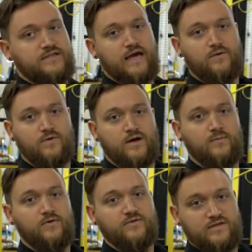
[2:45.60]
side. We'll
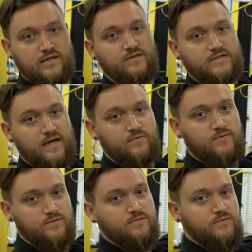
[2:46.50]
come over to the other side
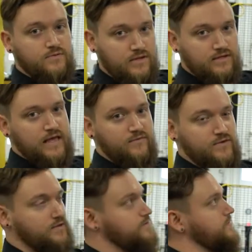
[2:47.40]
and we'll get that
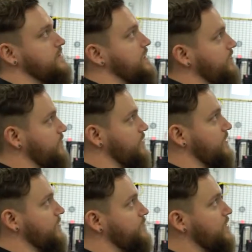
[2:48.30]
video, get that for
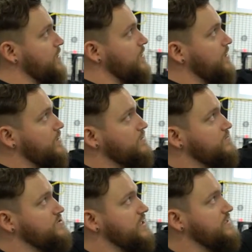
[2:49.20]
you.
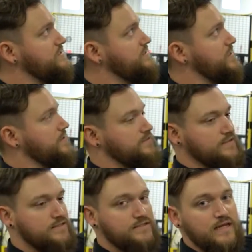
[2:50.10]
Your J6
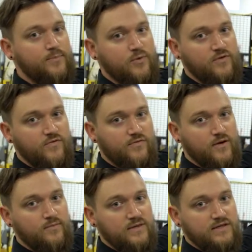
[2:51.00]
is separate
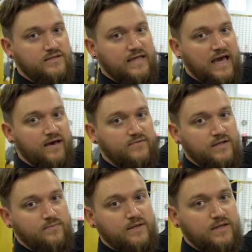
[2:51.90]
from this
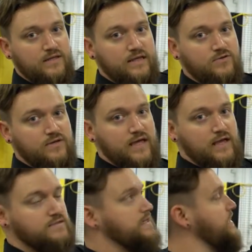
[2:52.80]
cavity, meaning that you
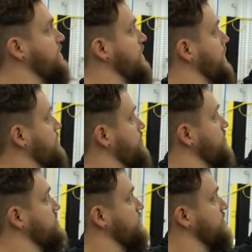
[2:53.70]
can't take and
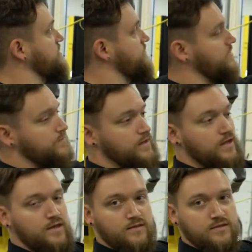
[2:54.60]
push grease from
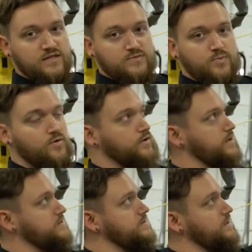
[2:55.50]
this
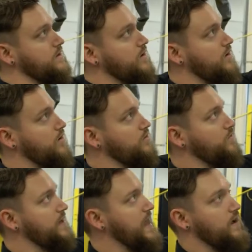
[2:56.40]
point all
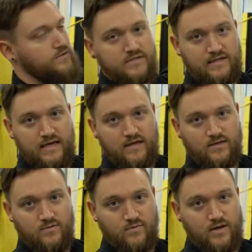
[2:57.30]
the way out to the
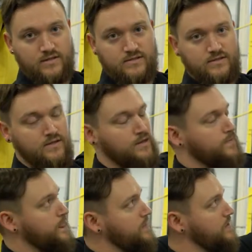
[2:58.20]
end of the wrist.
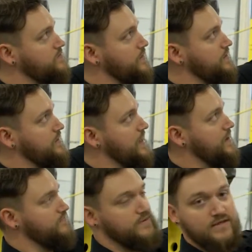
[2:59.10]
That's why they
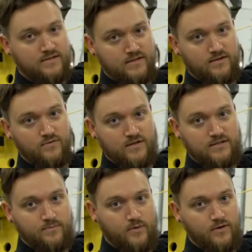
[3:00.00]
have this
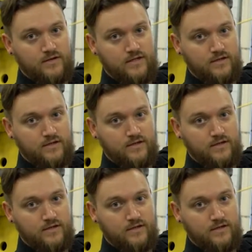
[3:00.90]
grease port